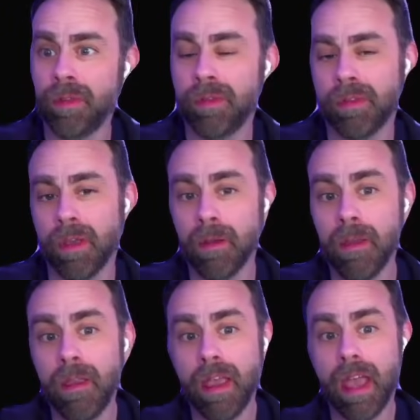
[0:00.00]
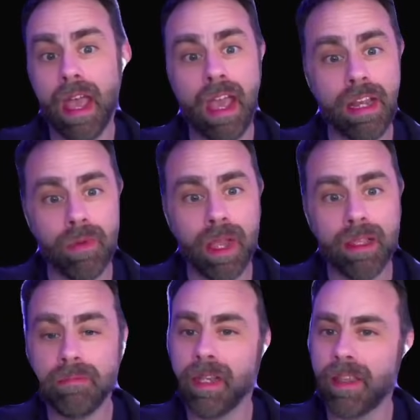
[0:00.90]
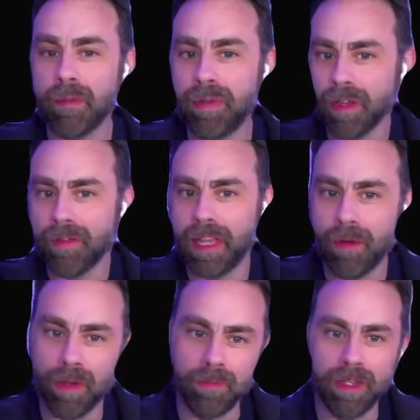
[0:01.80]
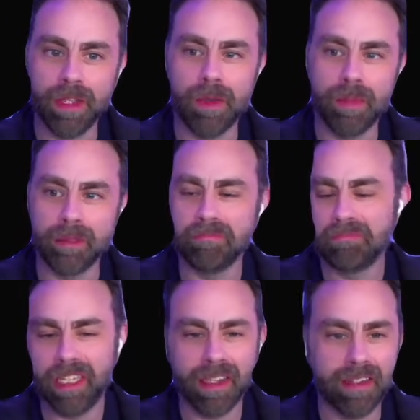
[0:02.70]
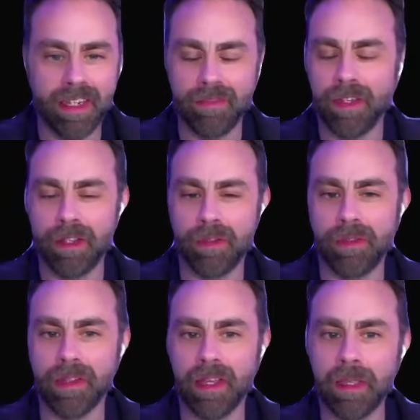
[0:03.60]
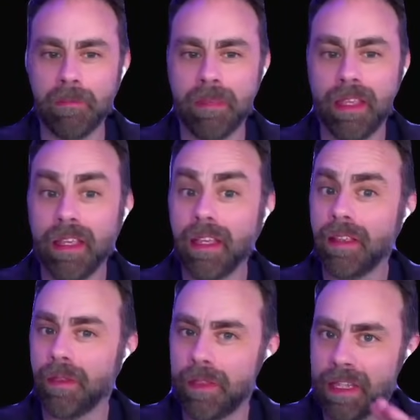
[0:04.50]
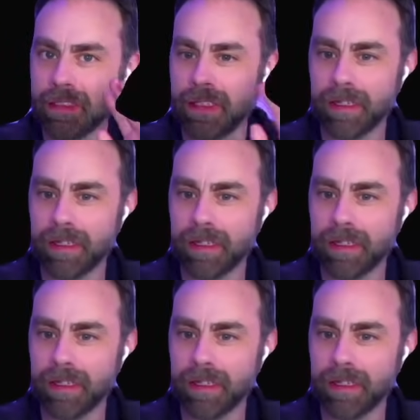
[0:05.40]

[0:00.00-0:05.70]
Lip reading: So anyway, I'll give a plug for that one video, but check out any videos you like. Well, thanks again.